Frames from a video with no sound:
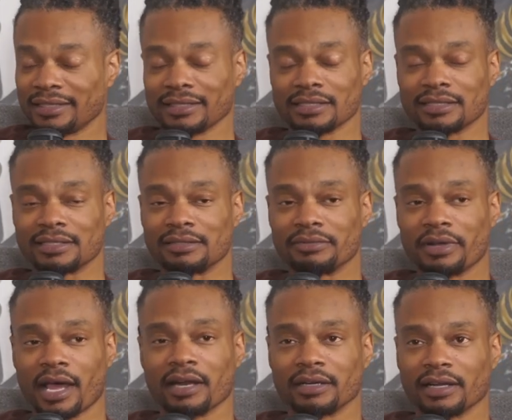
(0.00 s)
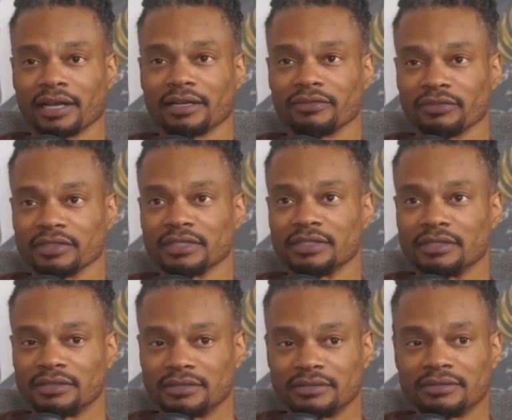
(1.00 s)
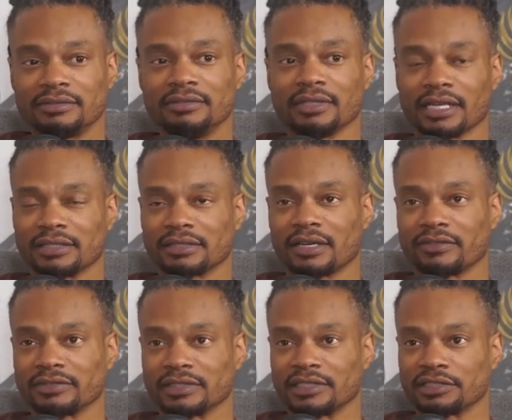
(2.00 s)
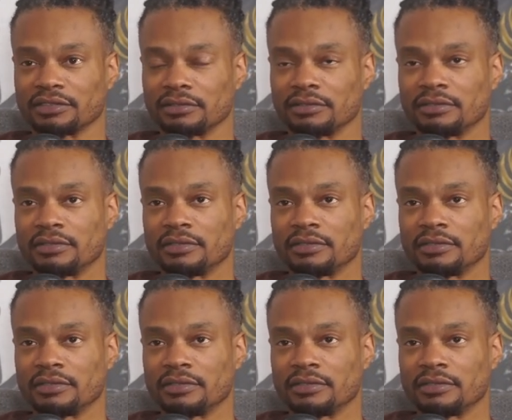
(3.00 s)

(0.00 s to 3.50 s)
and had a, had a really nice conversation